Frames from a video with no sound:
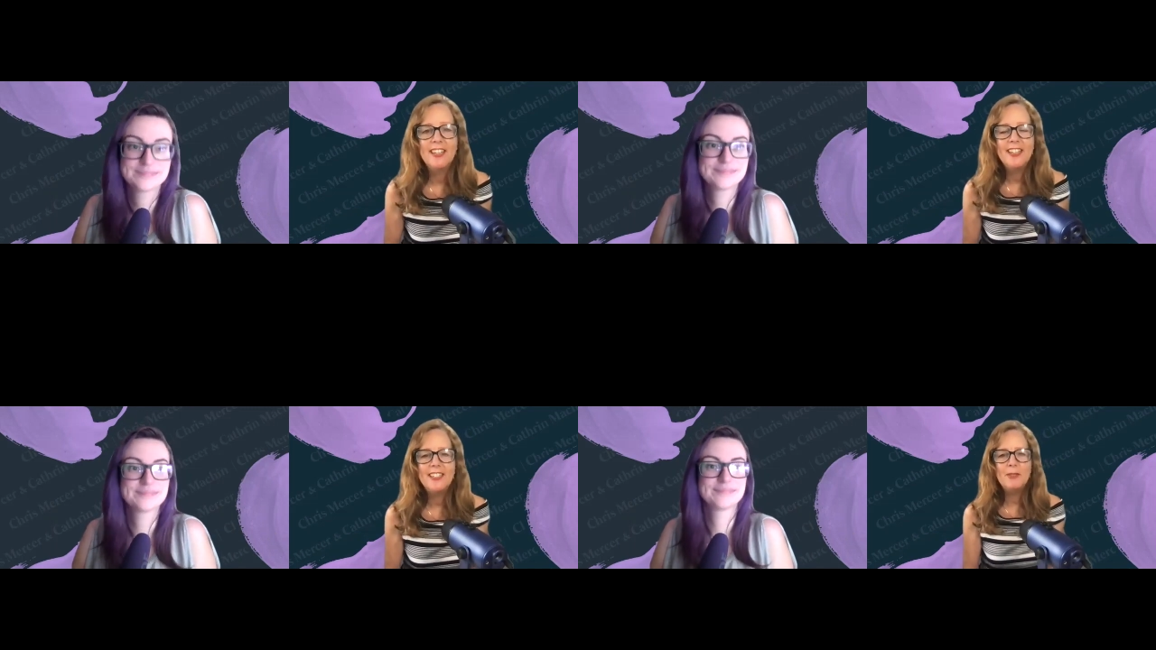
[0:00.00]

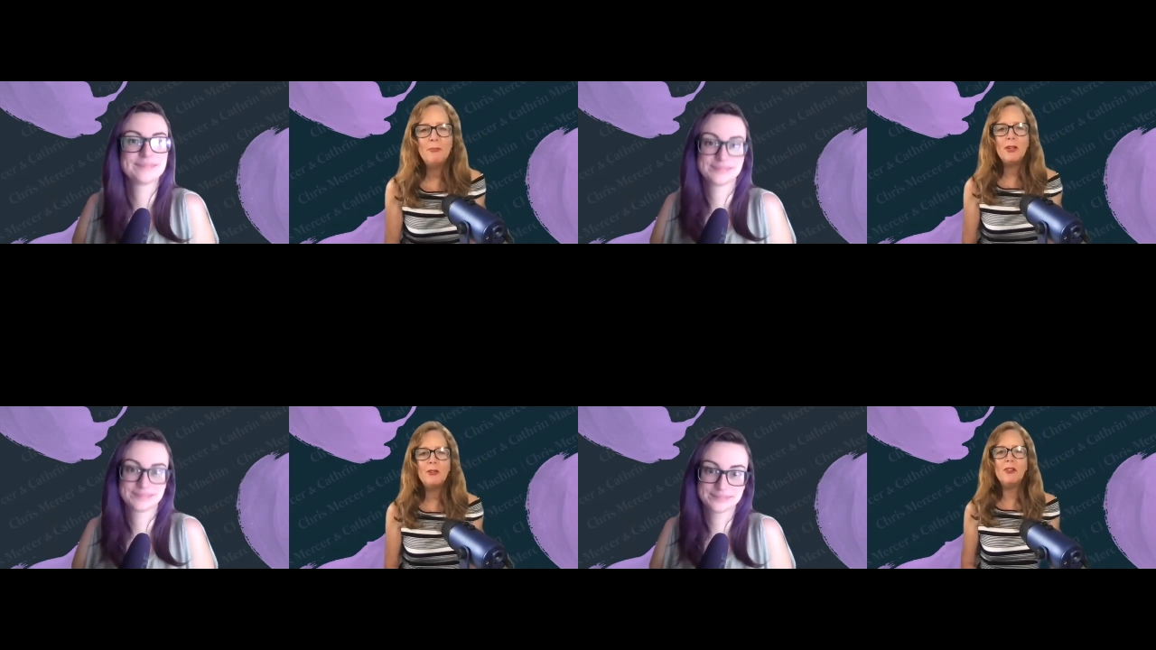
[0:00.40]
Speaker 1: It's a
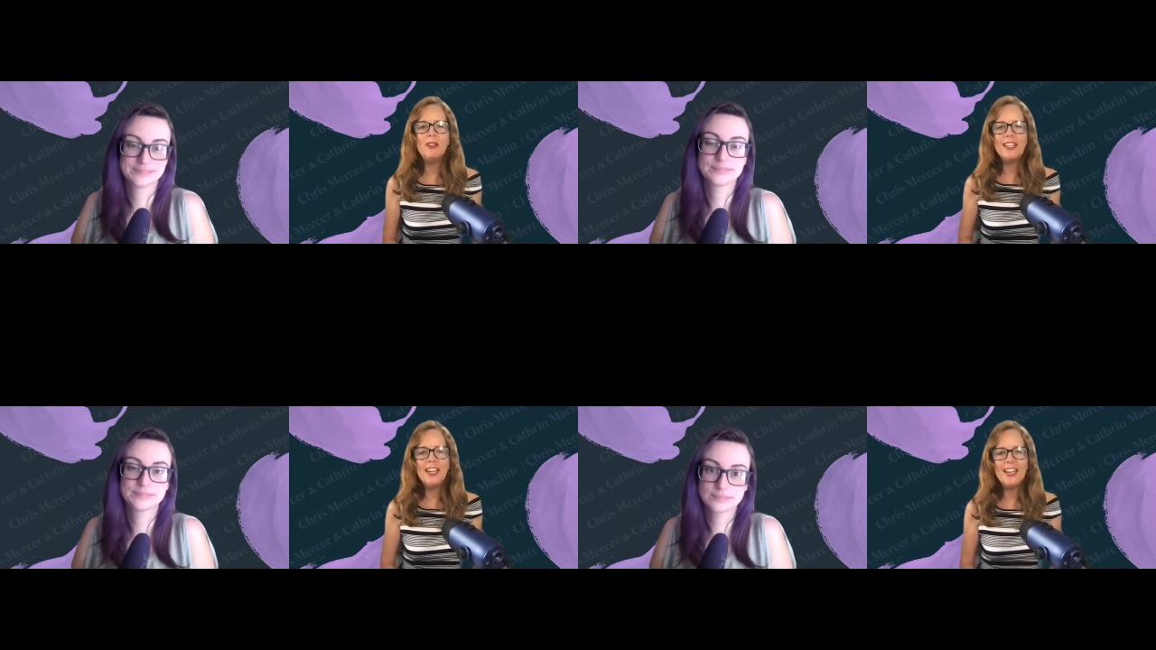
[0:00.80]
big one,
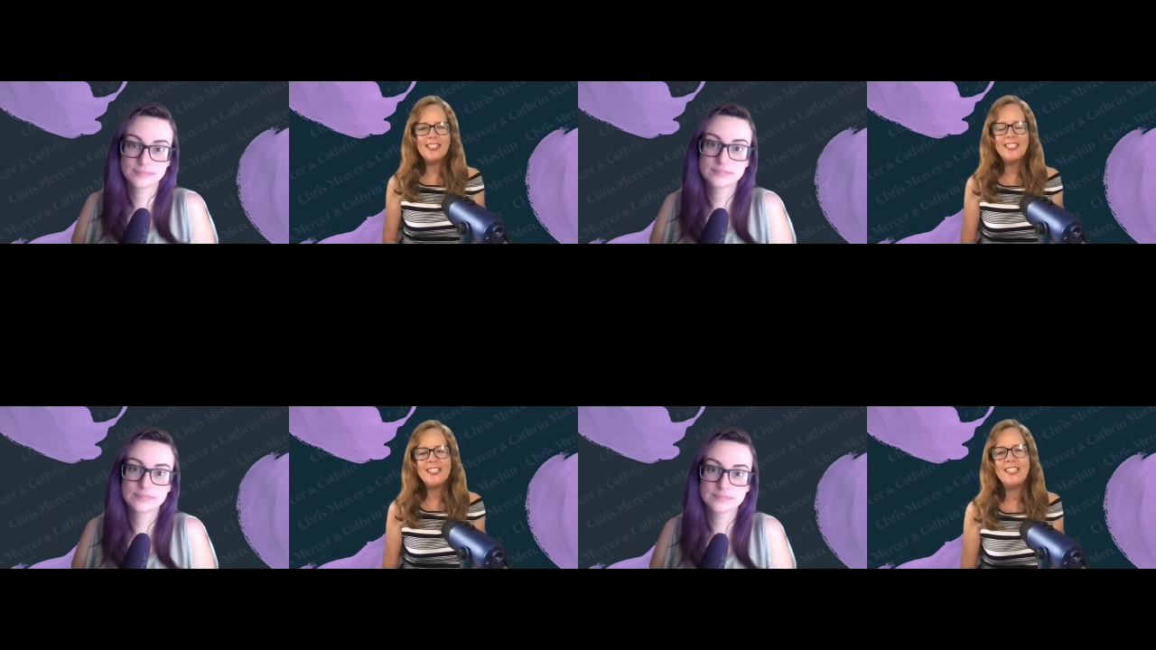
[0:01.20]
Kat,
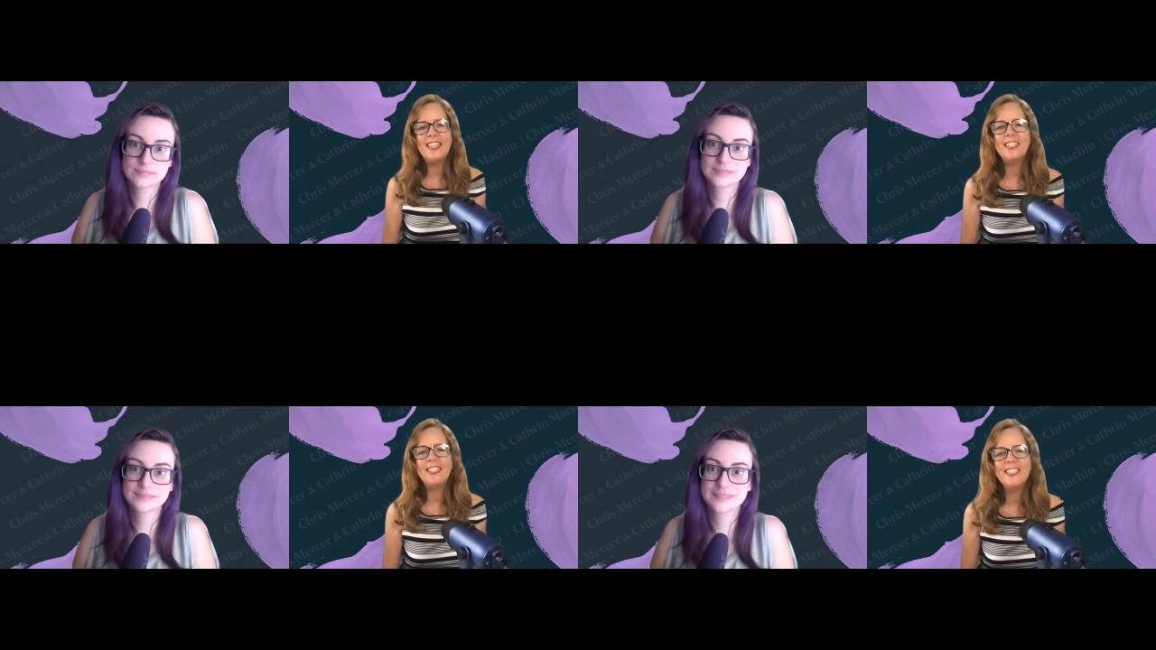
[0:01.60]
isn't it?
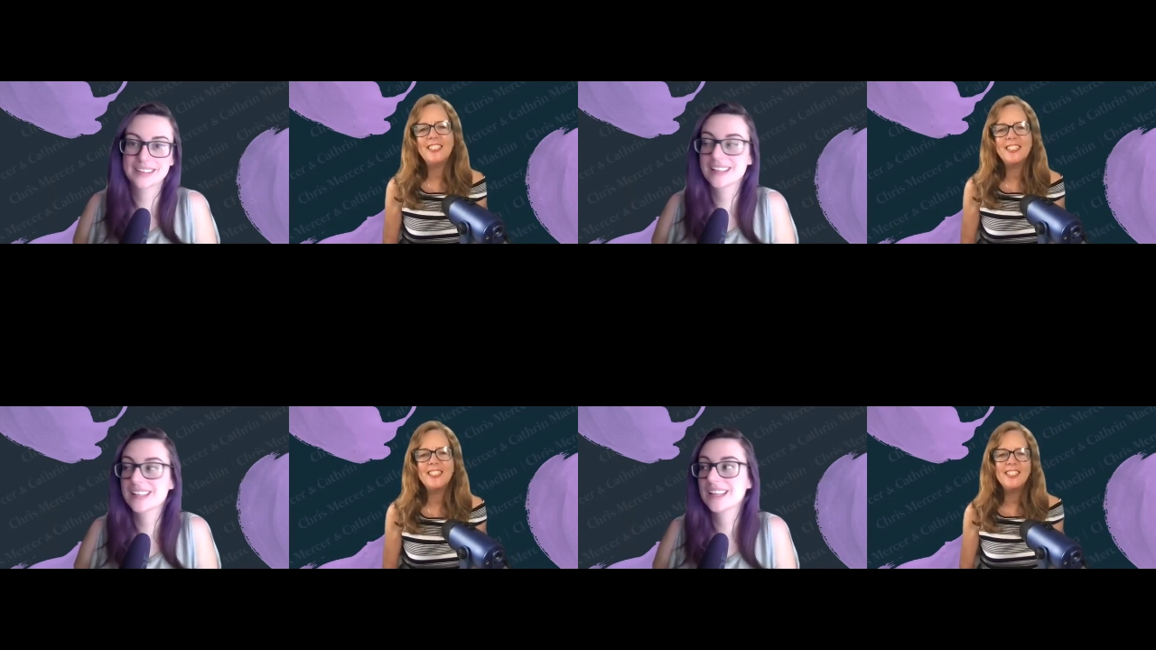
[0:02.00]
Because,
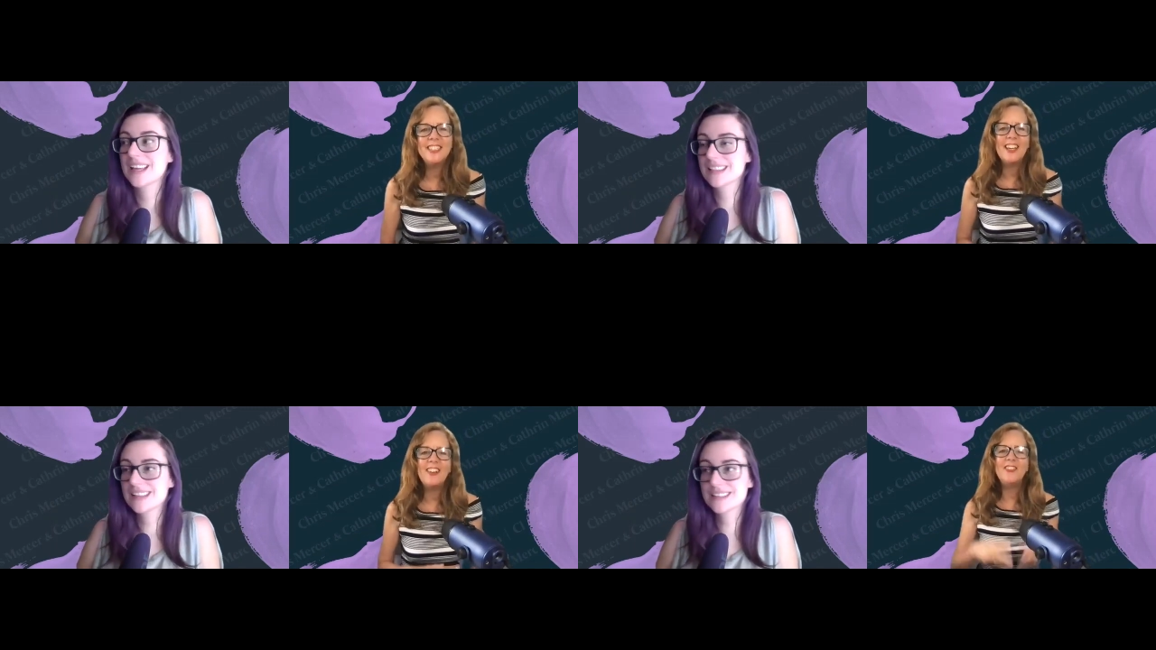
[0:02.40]
you know,
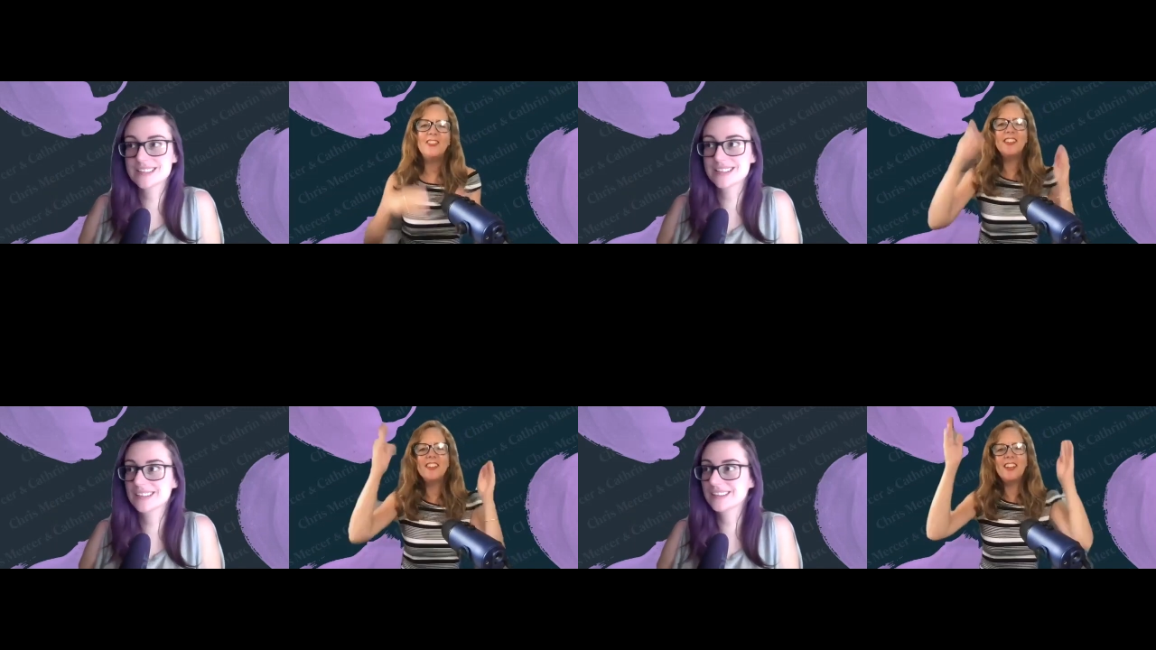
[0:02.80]
it's-
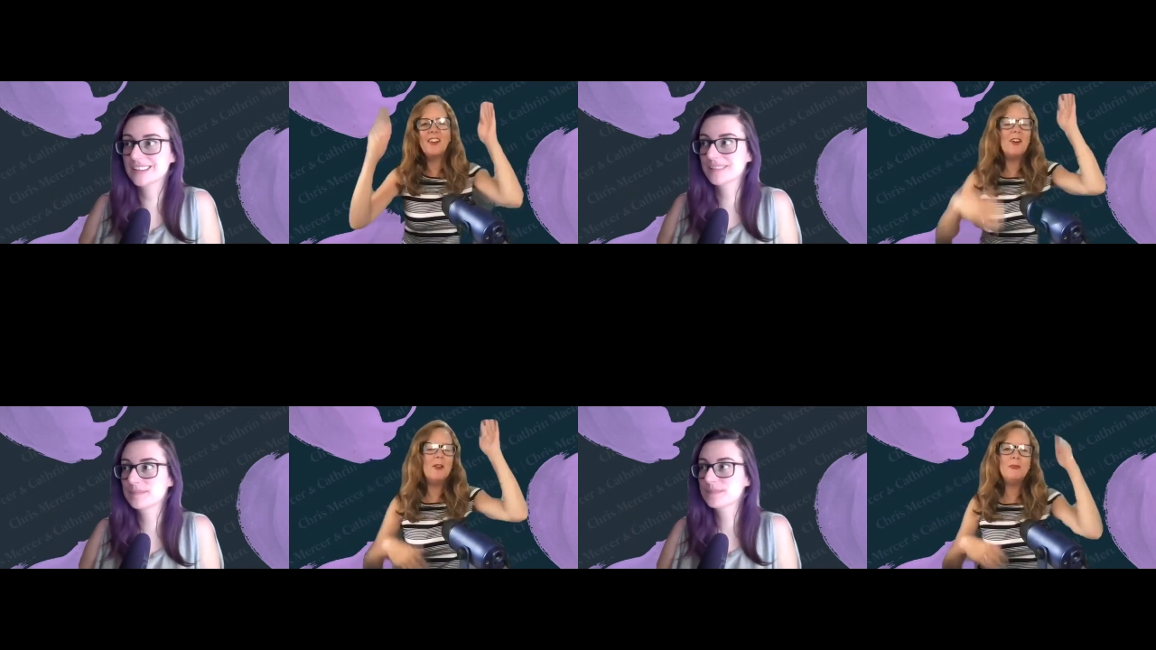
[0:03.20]
go
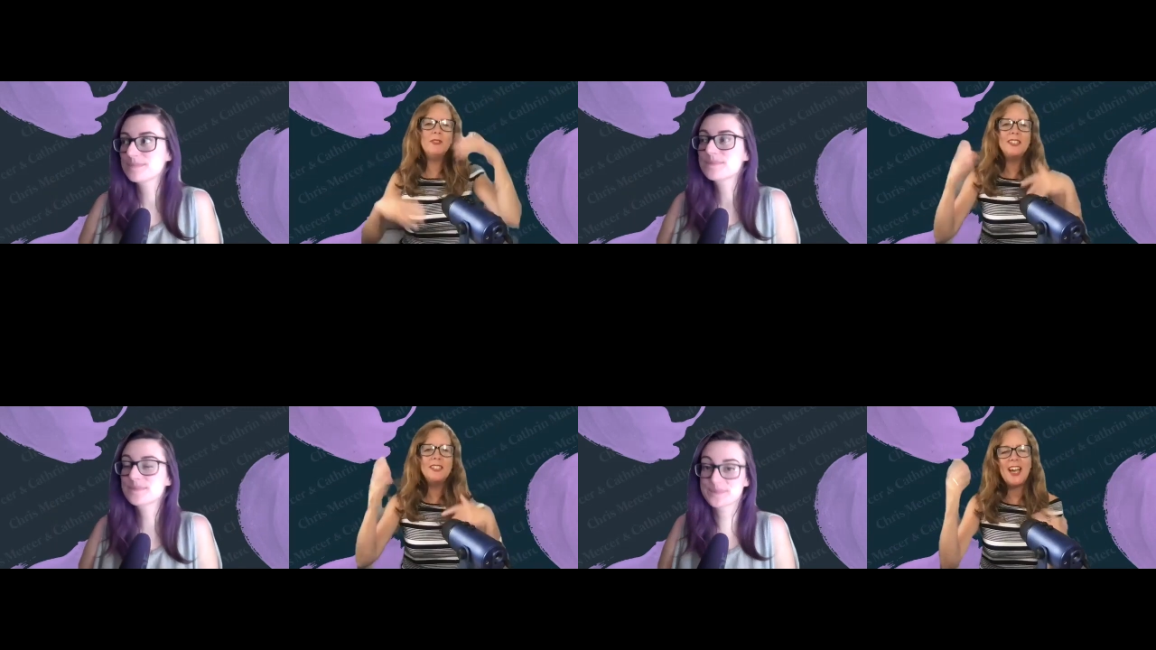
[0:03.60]
up and
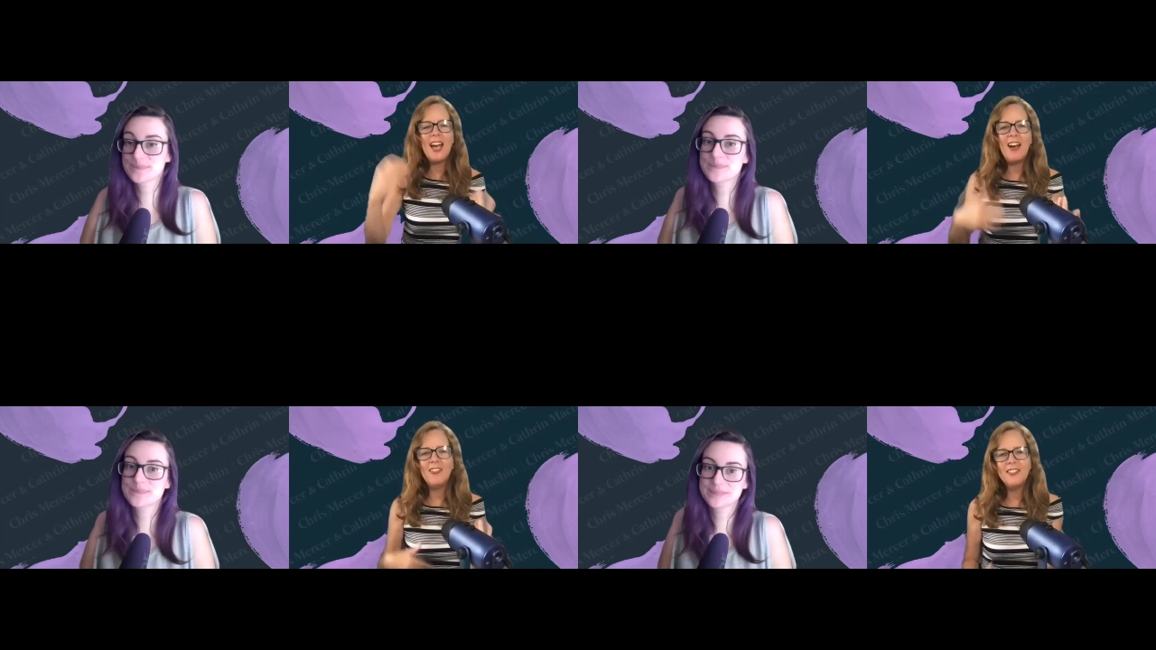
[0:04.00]

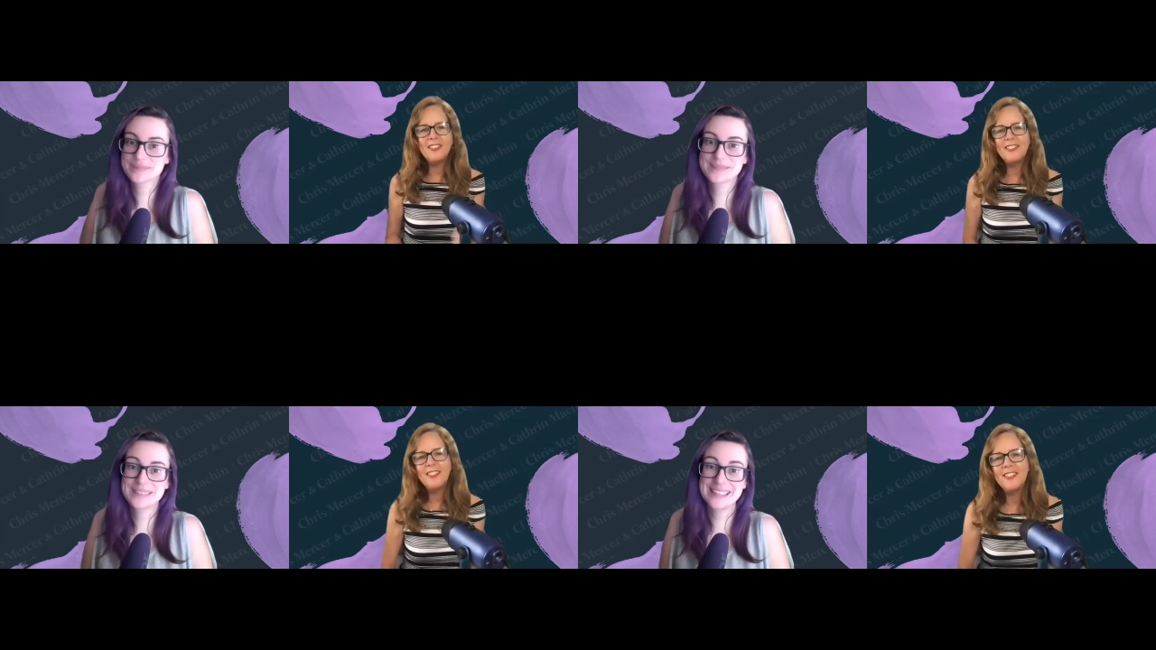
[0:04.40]
down, and,
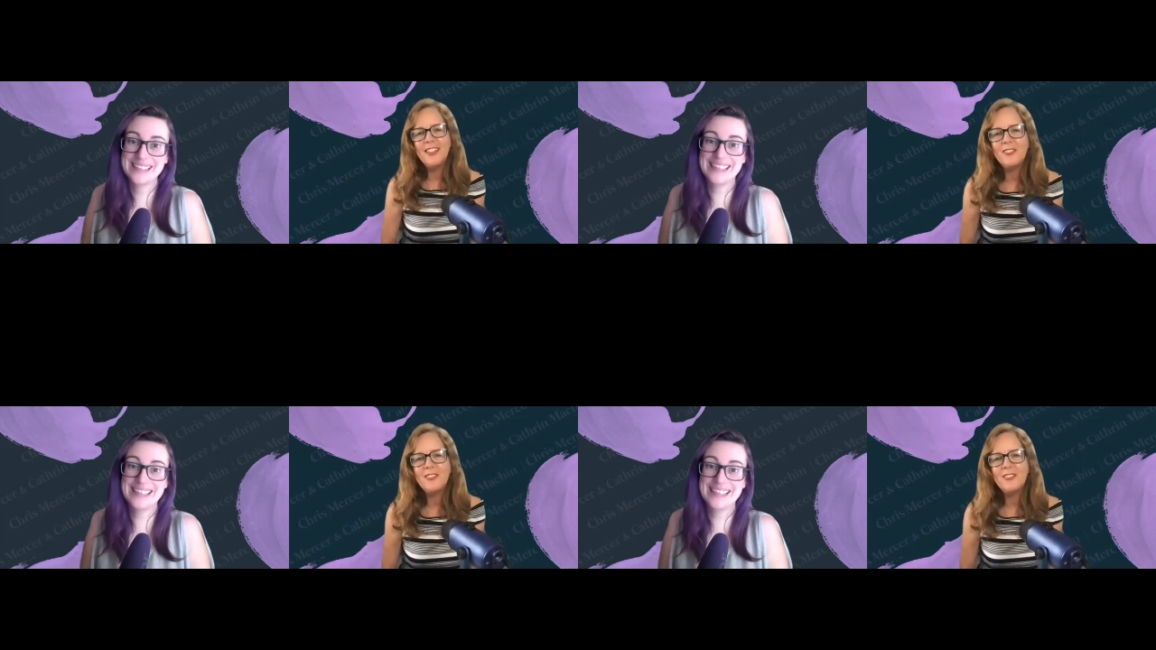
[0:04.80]
you know,